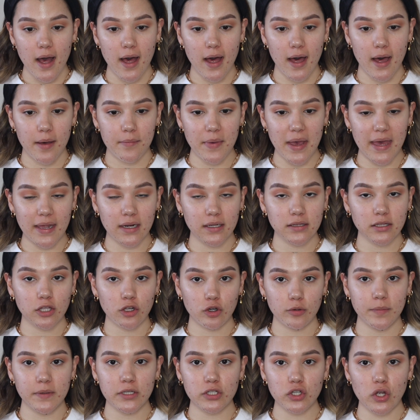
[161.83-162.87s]
and a
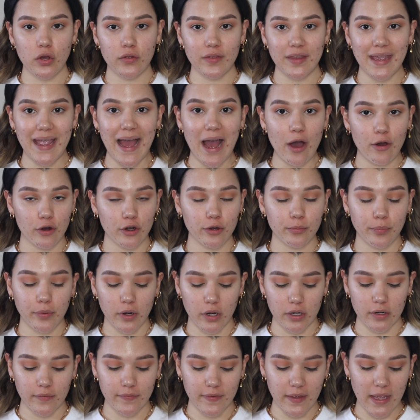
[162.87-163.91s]
little bit on the outer
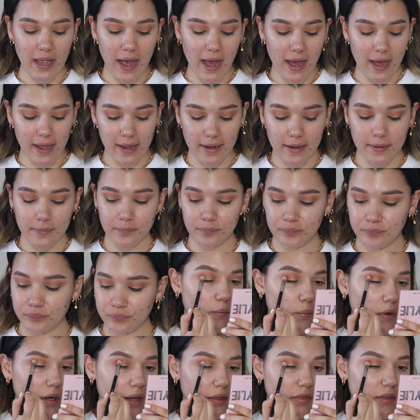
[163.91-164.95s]
part of the eye.
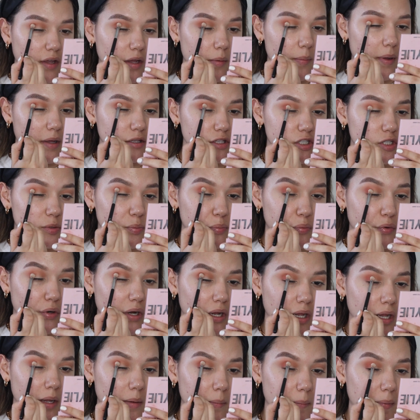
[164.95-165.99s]
When I think about
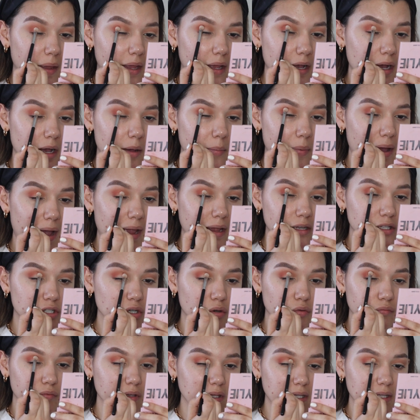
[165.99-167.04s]
spring makeup, I
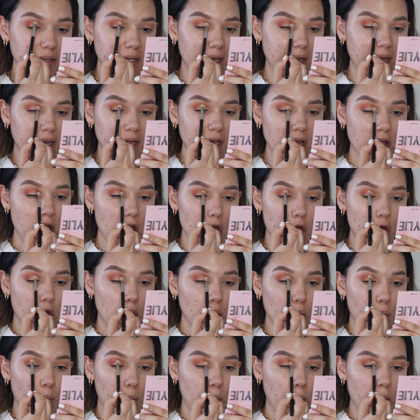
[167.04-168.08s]
don't really like
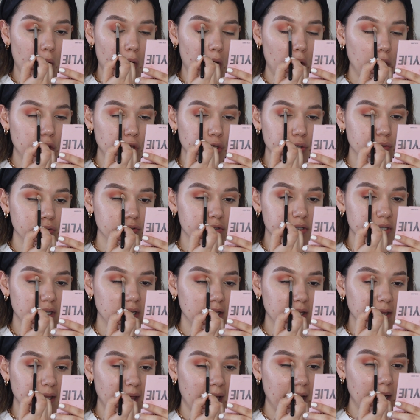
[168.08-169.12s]

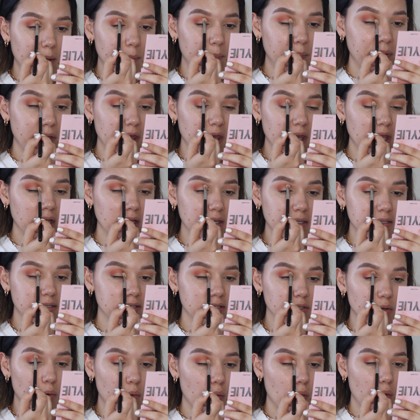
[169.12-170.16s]
using like
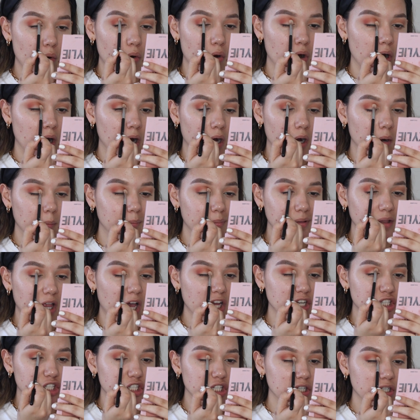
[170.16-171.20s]
pinks or
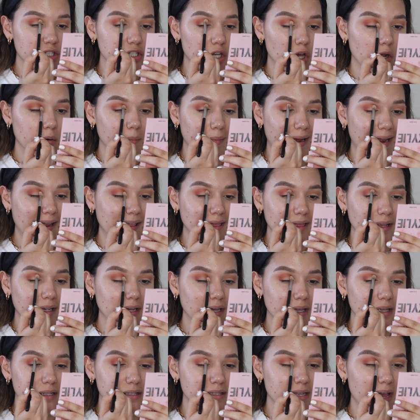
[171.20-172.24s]
blushes on my
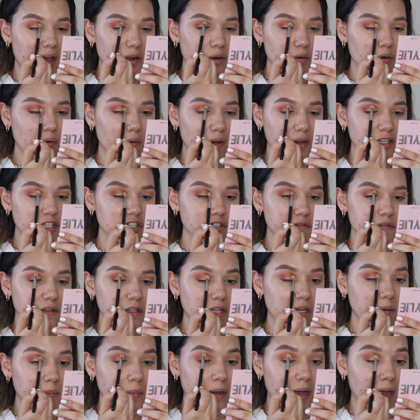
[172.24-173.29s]
lids. I don't know, I just feel
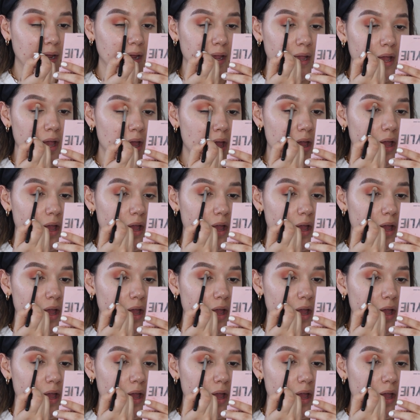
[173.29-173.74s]
like my